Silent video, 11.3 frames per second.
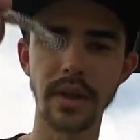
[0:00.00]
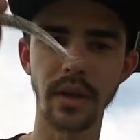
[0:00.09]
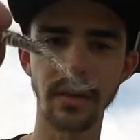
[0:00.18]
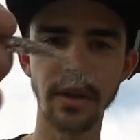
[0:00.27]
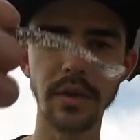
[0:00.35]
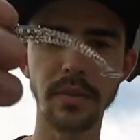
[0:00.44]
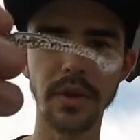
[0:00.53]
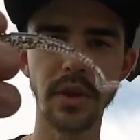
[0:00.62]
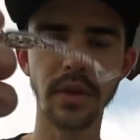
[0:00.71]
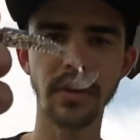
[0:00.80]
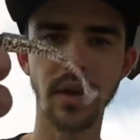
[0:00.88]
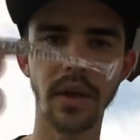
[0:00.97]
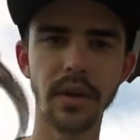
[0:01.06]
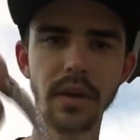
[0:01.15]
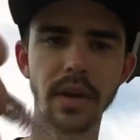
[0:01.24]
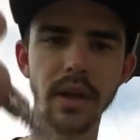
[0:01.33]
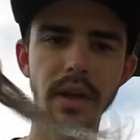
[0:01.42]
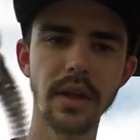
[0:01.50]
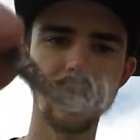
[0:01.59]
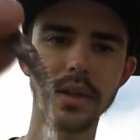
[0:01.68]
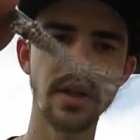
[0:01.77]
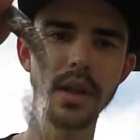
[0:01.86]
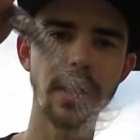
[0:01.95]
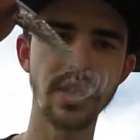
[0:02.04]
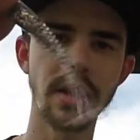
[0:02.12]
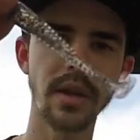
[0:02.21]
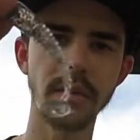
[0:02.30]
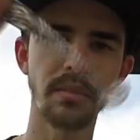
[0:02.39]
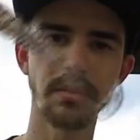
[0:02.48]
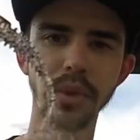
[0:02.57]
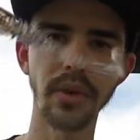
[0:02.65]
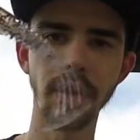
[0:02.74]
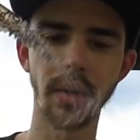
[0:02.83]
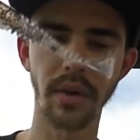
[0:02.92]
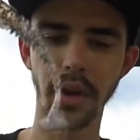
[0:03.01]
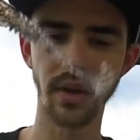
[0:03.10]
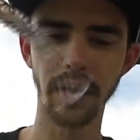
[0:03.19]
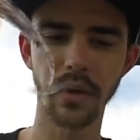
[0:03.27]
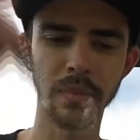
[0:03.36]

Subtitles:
Now this particular color is the bluegill color,